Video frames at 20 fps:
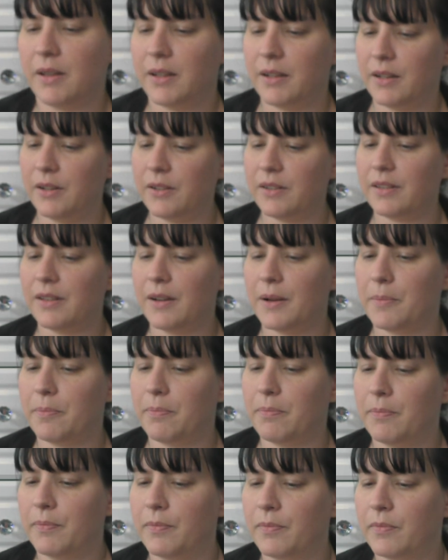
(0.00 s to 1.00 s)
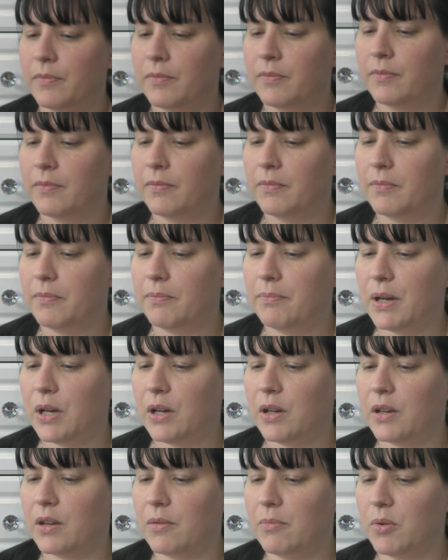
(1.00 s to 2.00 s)
it looks like
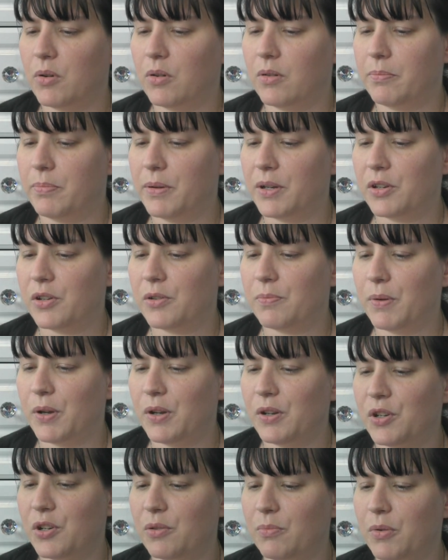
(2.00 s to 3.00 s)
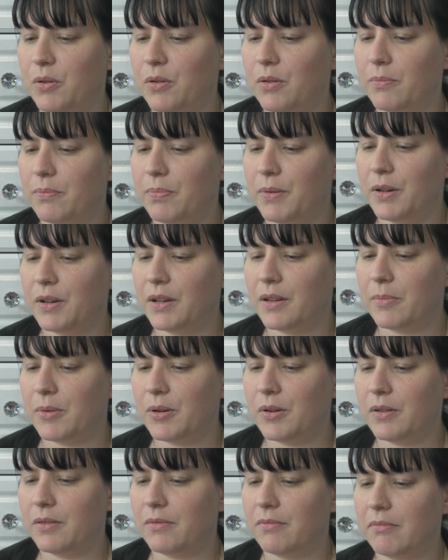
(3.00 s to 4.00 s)
bergamot, berg, bergamot,
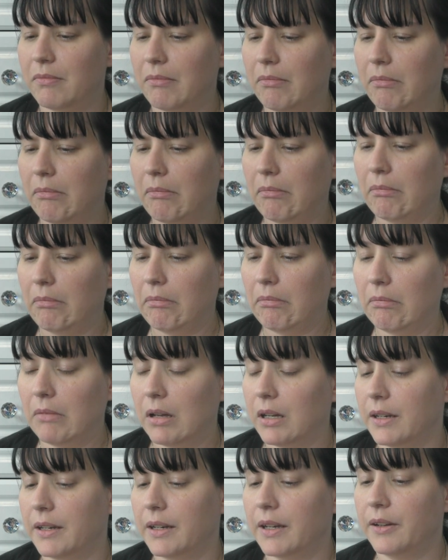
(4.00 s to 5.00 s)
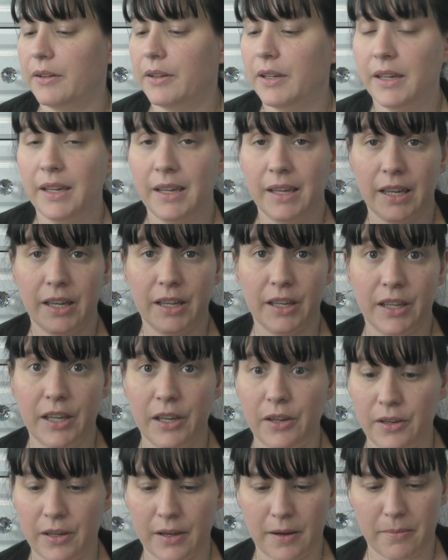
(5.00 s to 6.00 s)
bergamot. I don't know. And
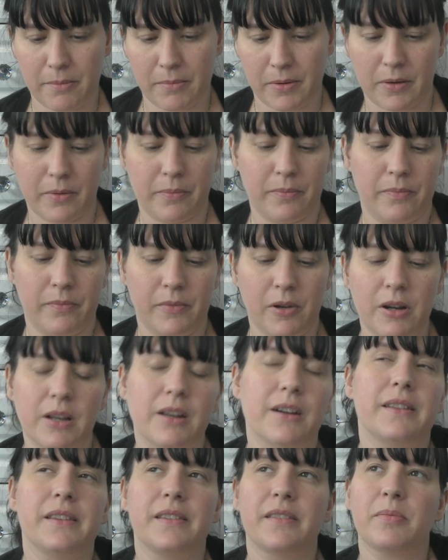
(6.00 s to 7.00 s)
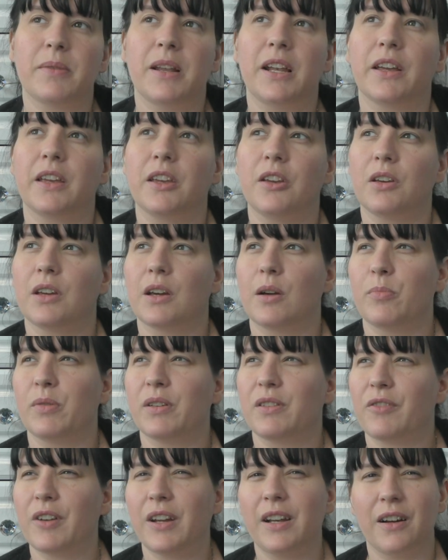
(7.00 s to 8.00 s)
cucumber. I like the smell of cucumber.
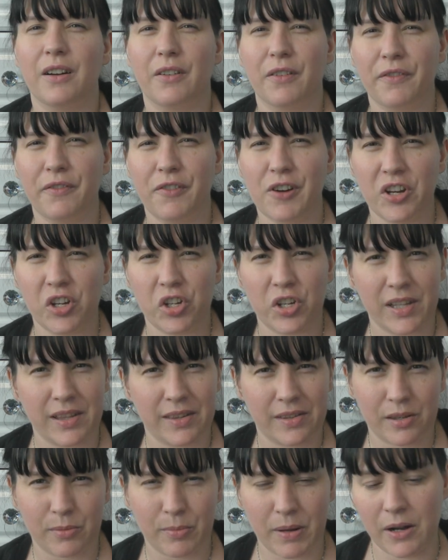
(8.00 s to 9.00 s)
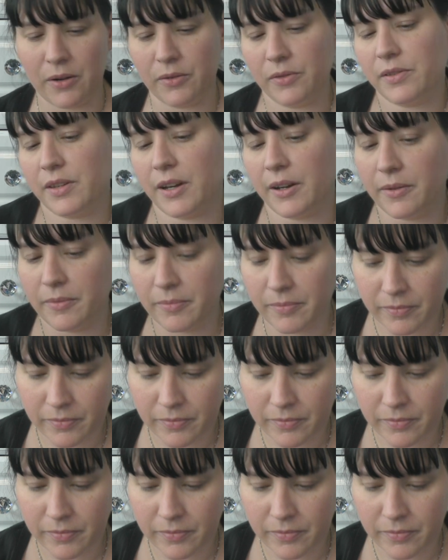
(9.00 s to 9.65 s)
It's very like a refreshing smell, so.